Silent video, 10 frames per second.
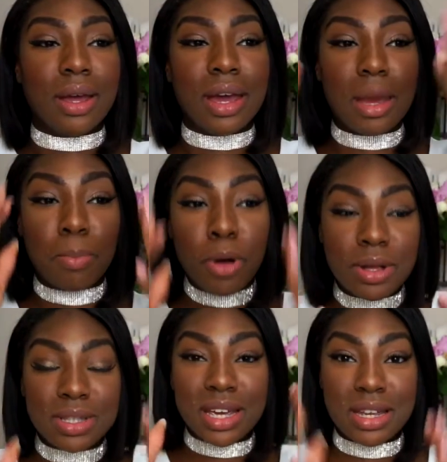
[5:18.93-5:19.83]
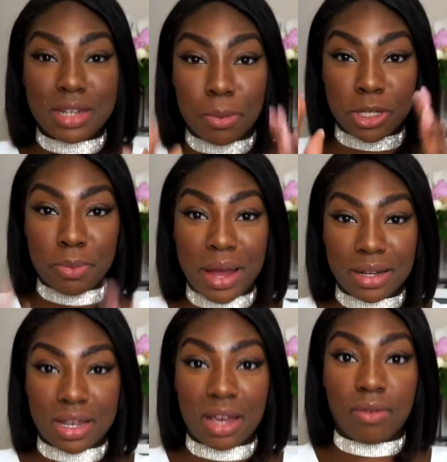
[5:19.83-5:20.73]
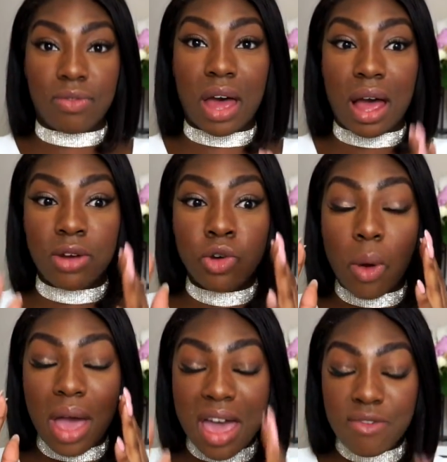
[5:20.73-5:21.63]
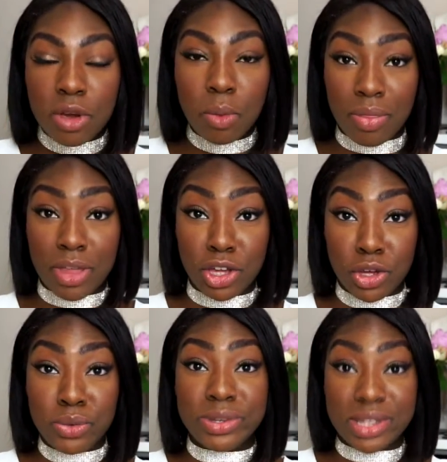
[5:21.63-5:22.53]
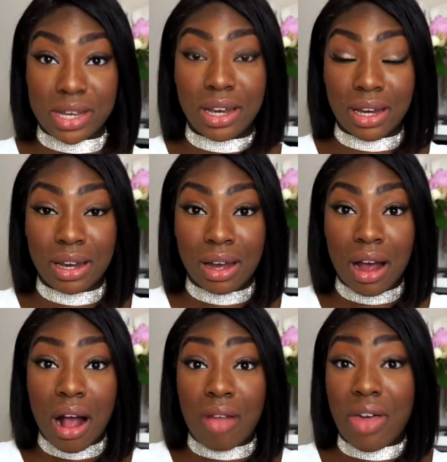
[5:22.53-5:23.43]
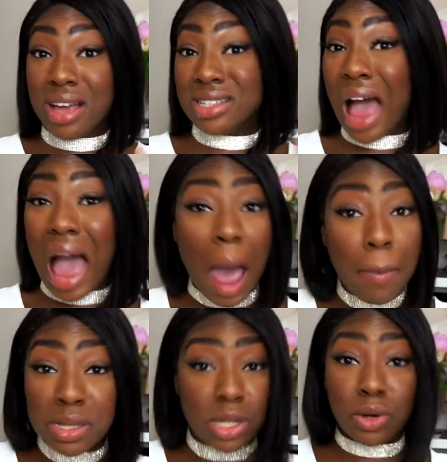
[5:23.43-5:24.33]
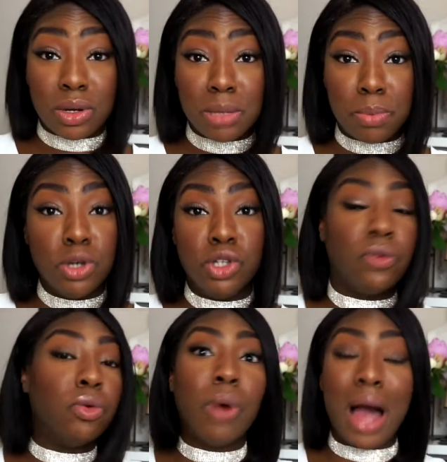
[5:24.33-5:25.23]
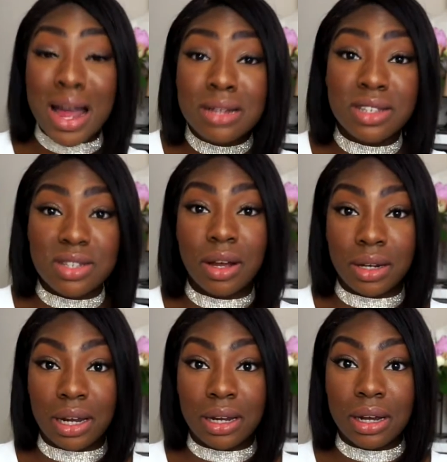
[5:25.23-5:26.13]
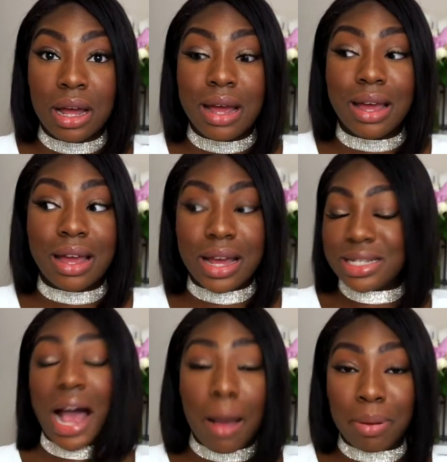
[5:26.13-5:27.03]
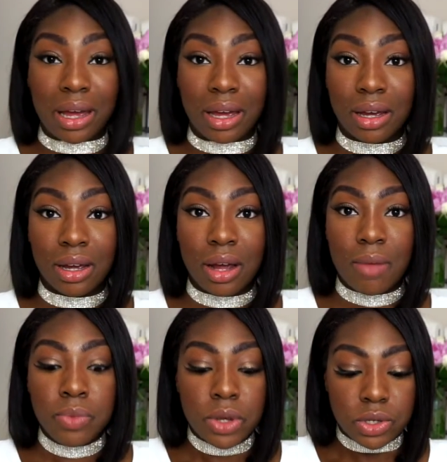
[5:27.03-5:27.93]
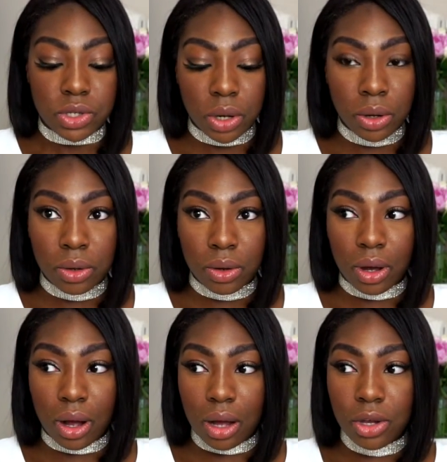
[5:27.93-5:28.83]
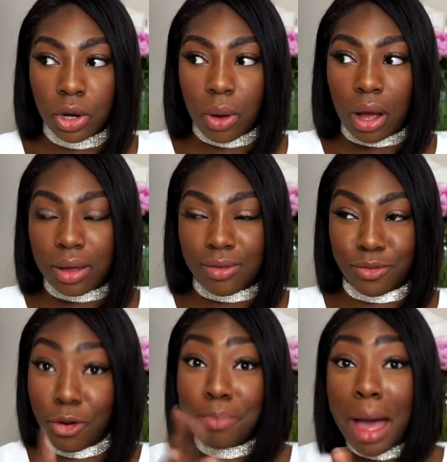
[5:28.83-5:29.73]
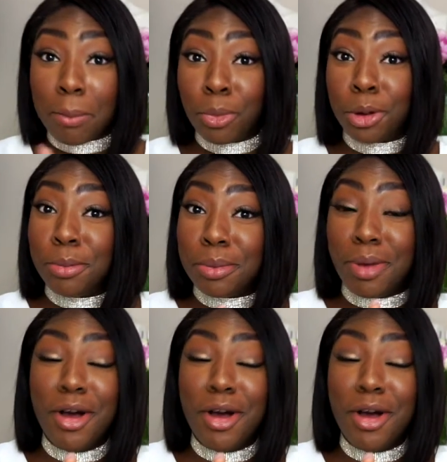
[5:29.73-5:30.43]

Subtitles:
it puts it into perspective that not everyone that you see that is absolutely beautiful and stunning is happy. So, you know, from that moment,